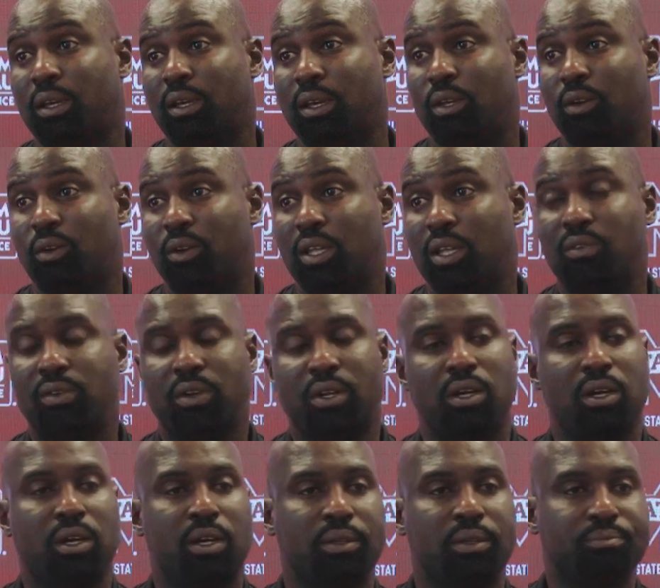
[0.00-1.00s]
you know, and even,
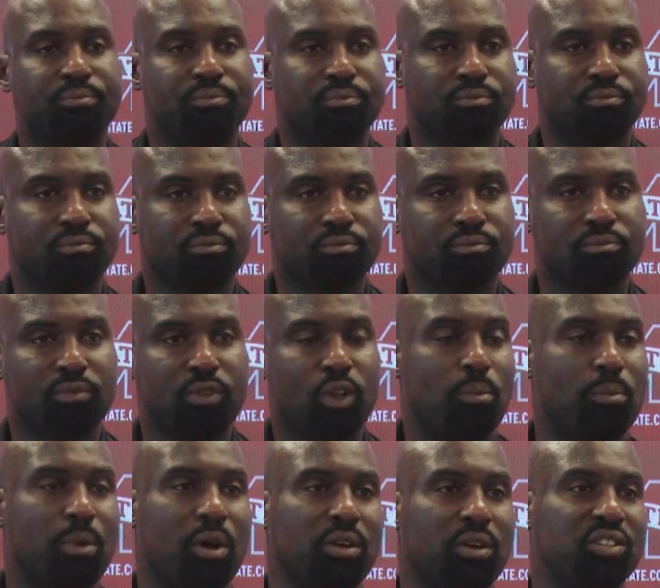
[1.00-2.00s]
you know,
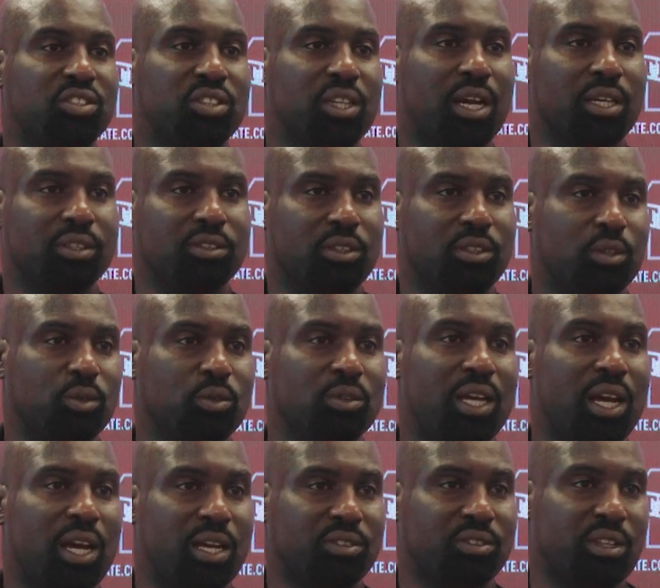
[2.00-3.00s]
Marcus Johnson, those
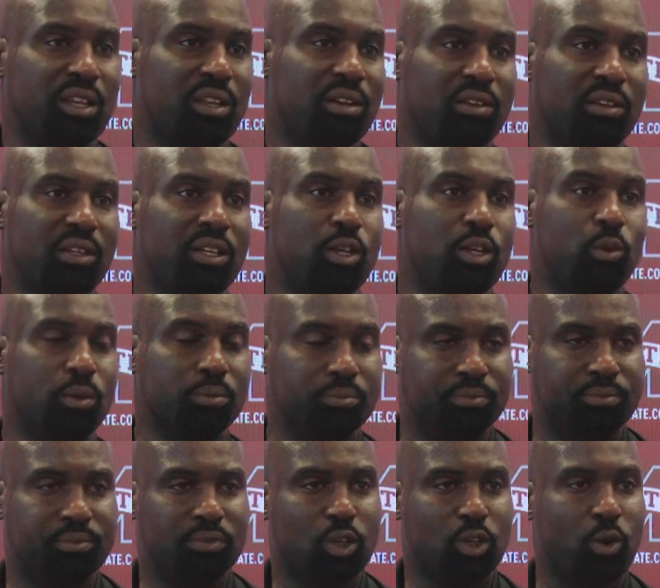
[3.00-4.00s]
guys stayed in the
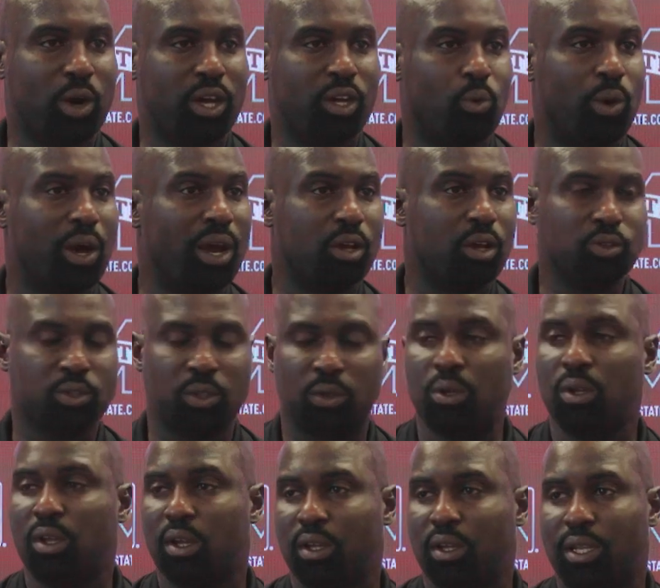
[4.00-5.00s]
league quite a while,
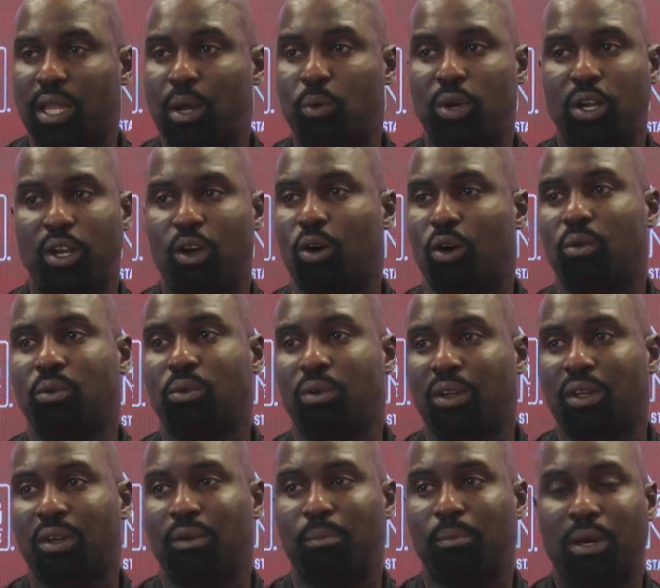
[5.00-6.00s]
so they would know
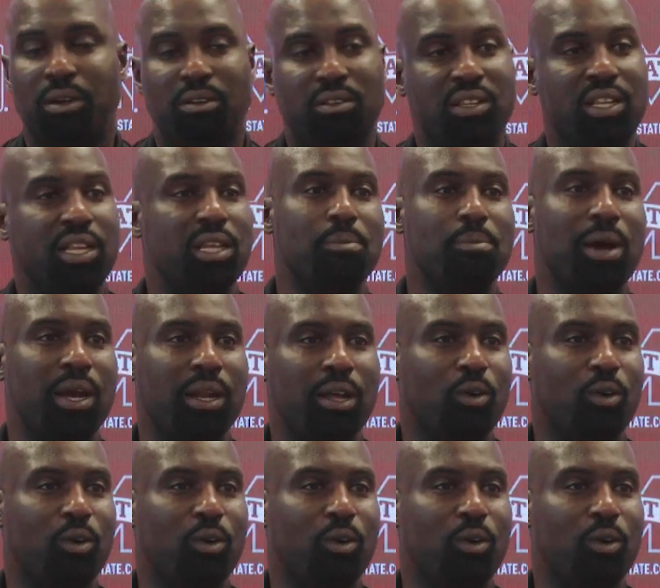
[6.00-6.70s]
better than anybody.